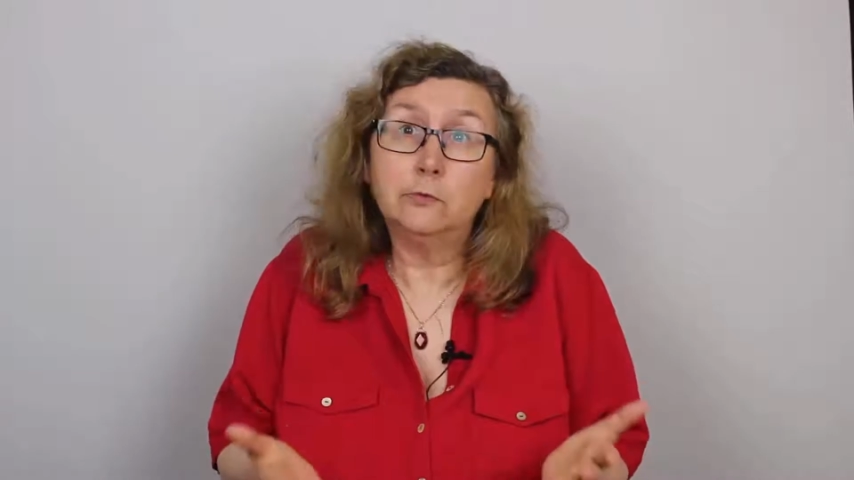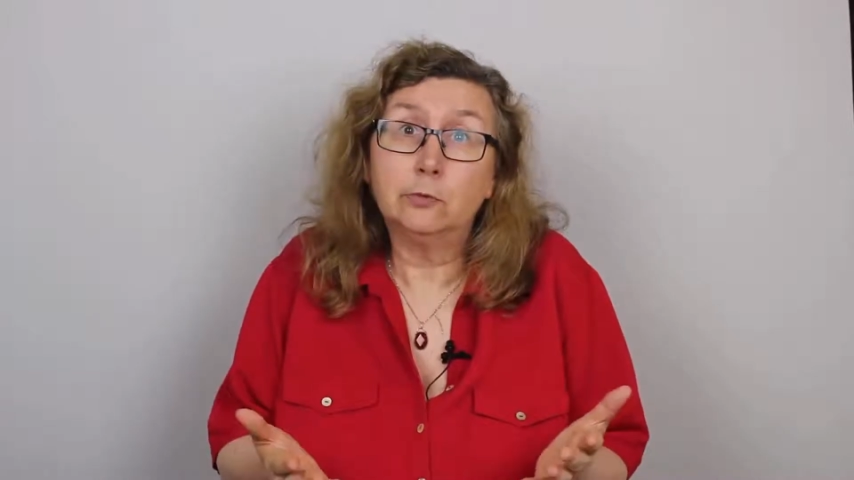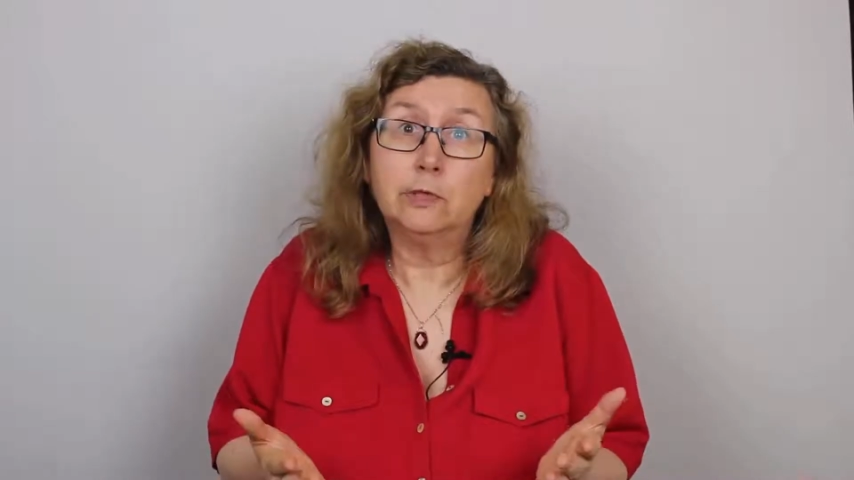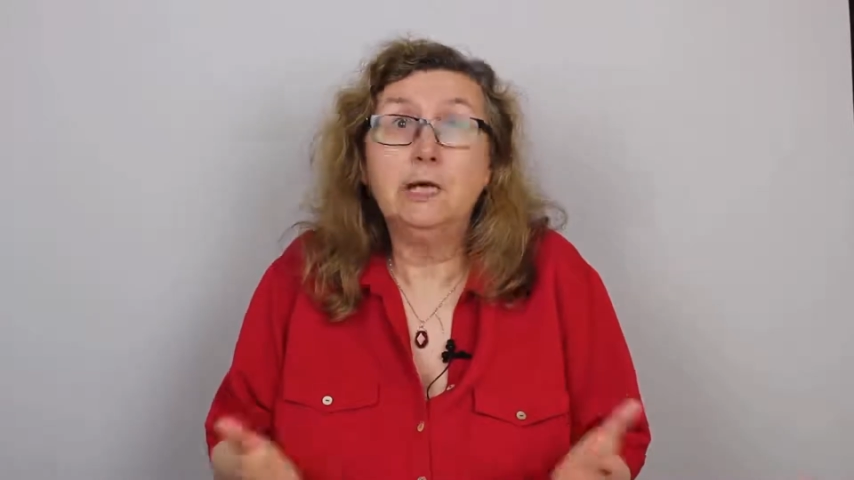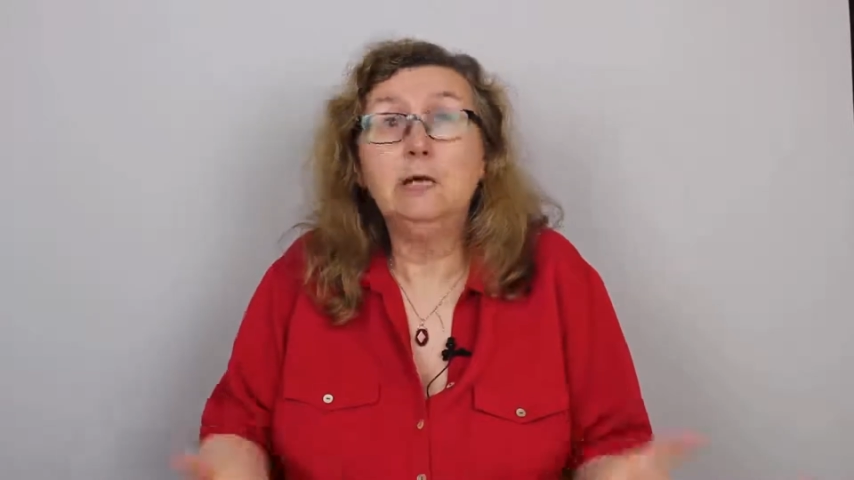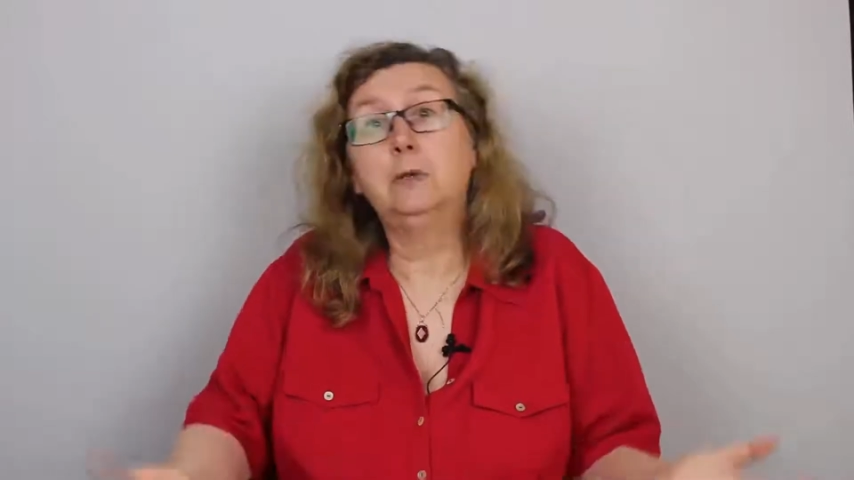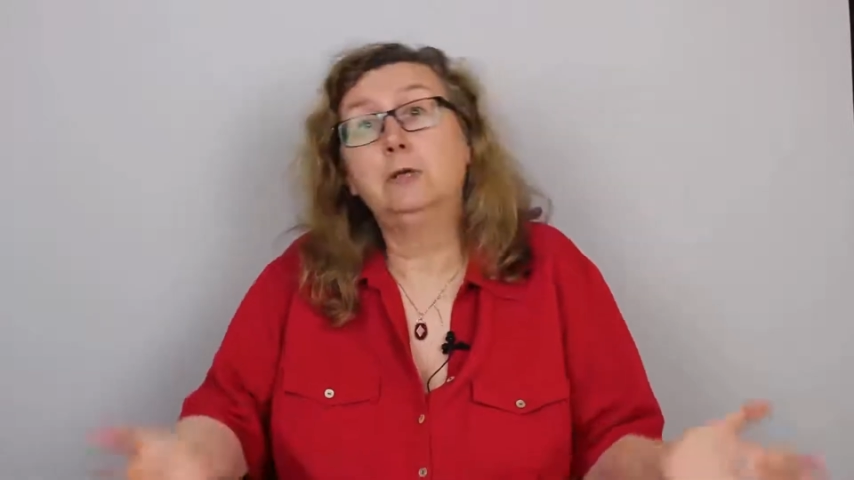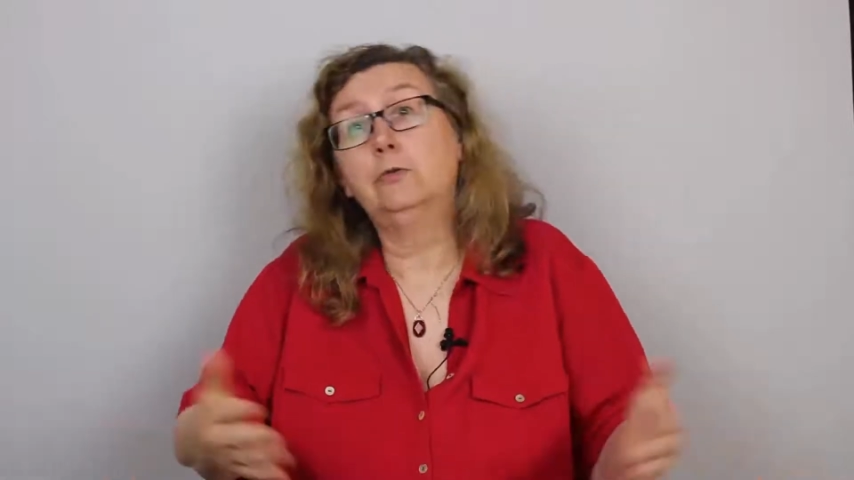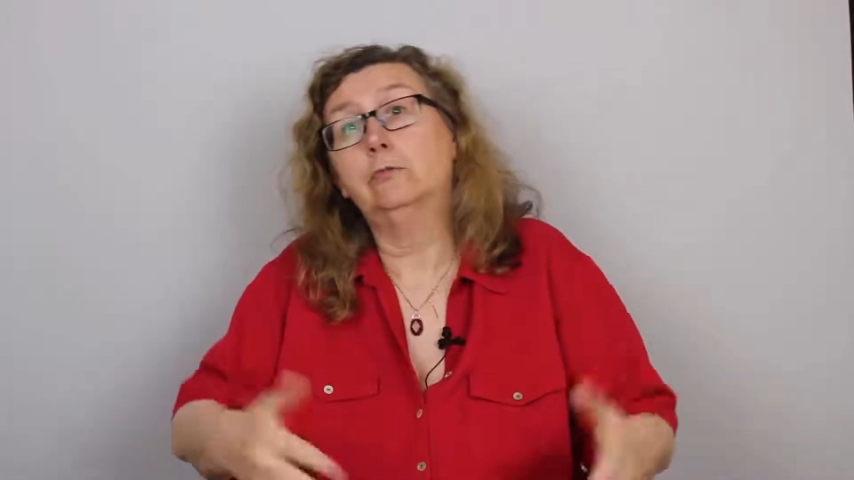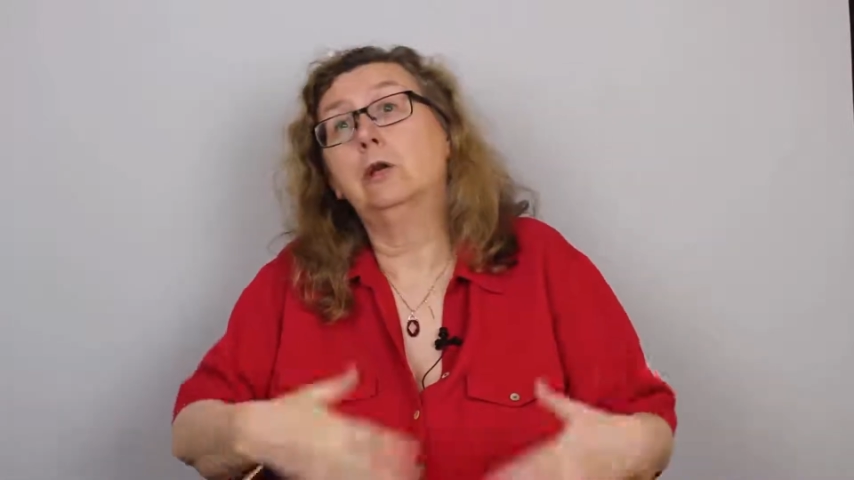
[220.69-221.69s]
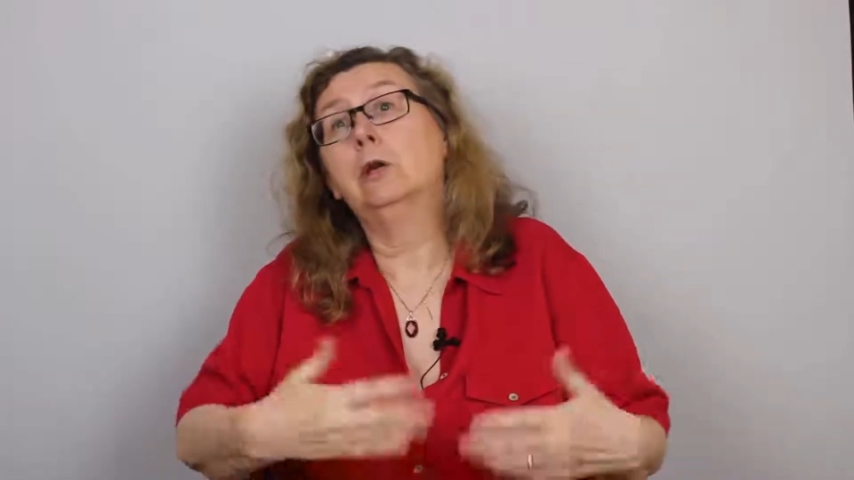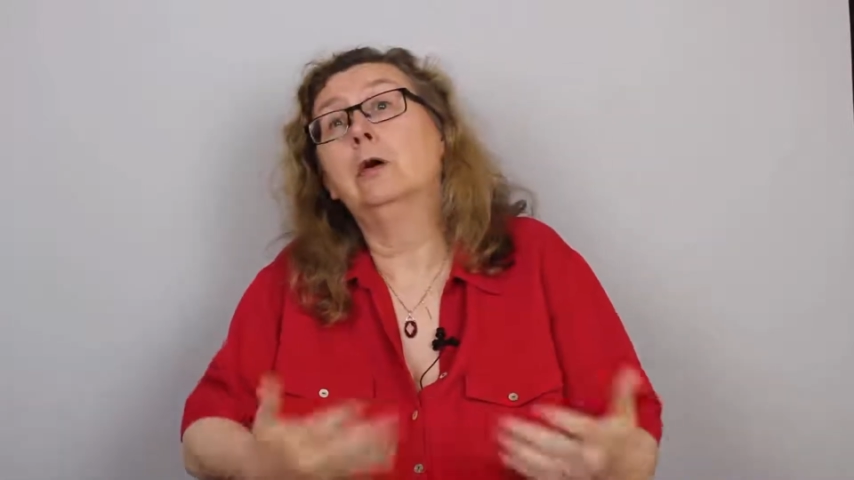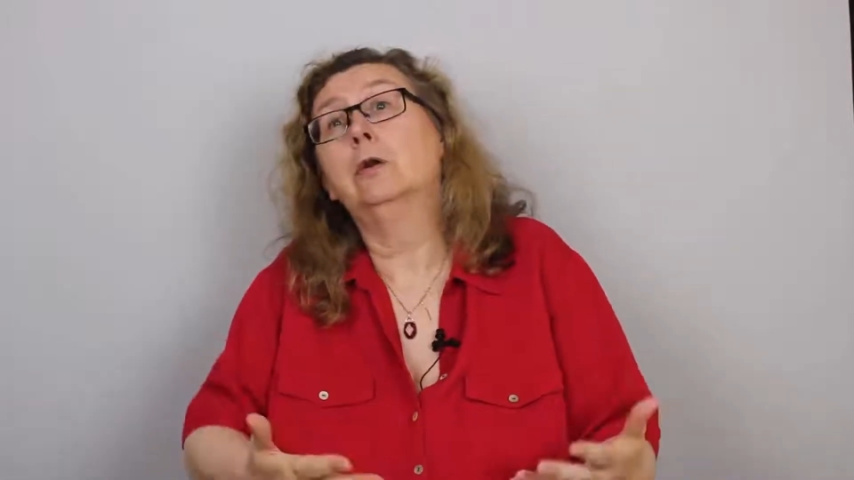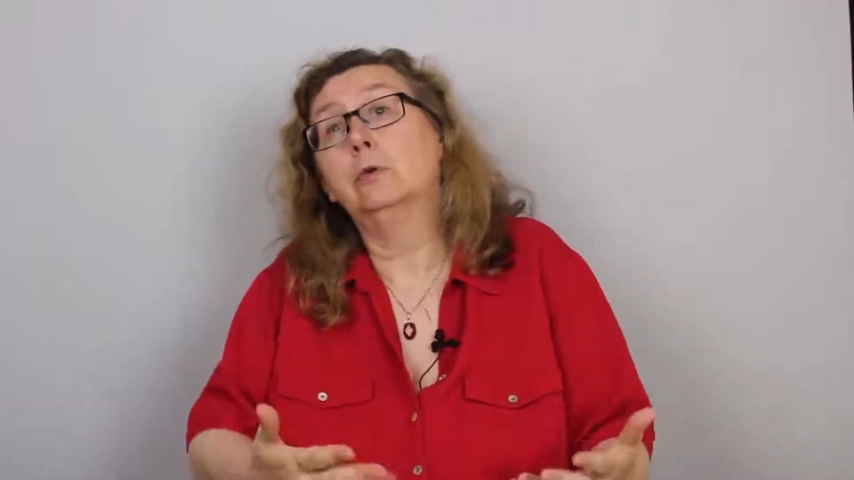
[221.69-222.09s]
to an end because the real owner